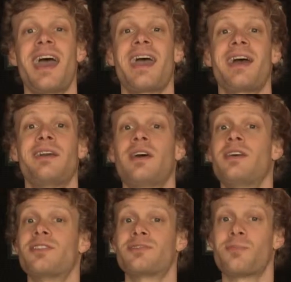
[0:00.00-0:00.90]
and
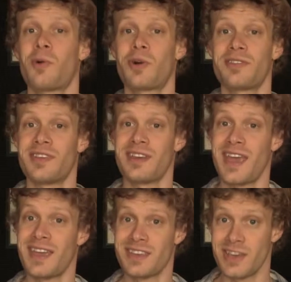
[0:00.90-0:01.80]
there's more than
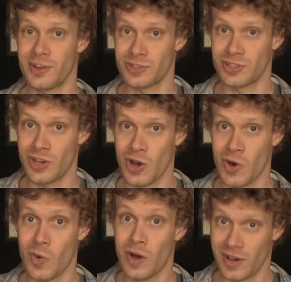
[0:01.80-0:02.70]
a year to
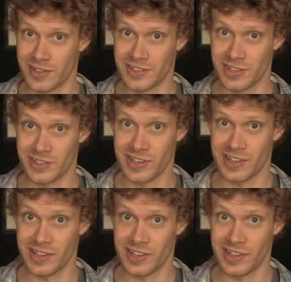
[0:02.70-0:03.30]
go until the